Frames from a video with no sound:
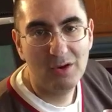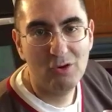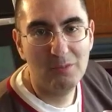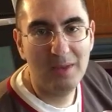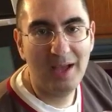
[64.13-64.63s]

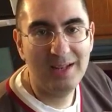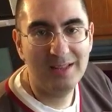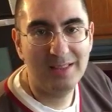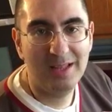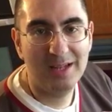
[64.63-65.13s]
old man
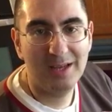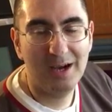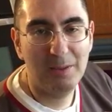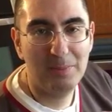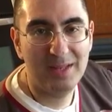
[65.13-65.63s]
is getting
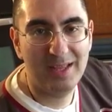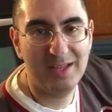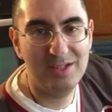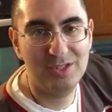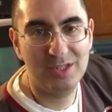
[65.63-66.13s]
up in
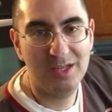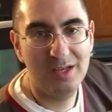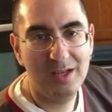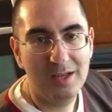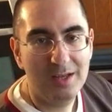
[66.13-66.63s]
age,
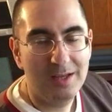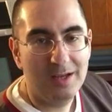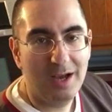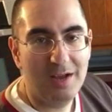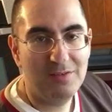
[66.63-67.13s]

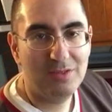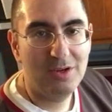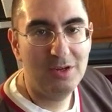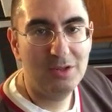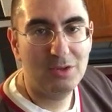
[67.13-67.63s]
I've
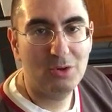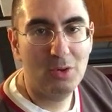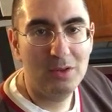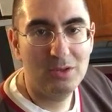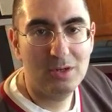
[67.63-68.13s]
started to
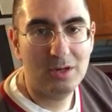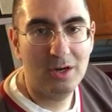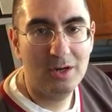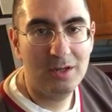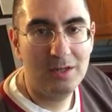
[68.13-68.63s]
go into the
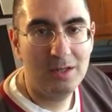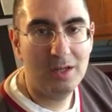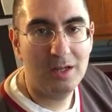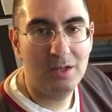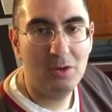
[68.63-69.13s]
garden
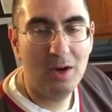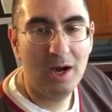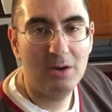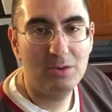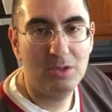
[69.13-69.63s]
and know
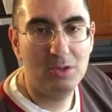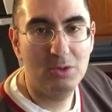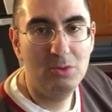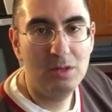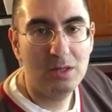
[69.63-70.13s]
how
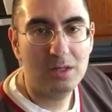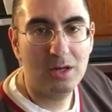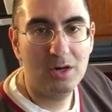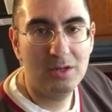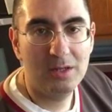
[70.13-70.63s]
to
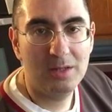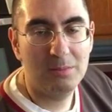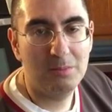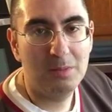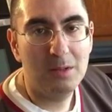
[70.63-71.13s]
garden
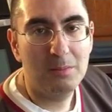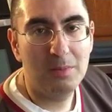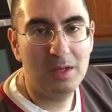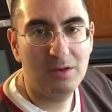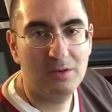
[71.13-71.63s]
and
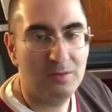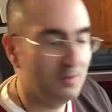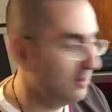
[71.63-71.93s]
make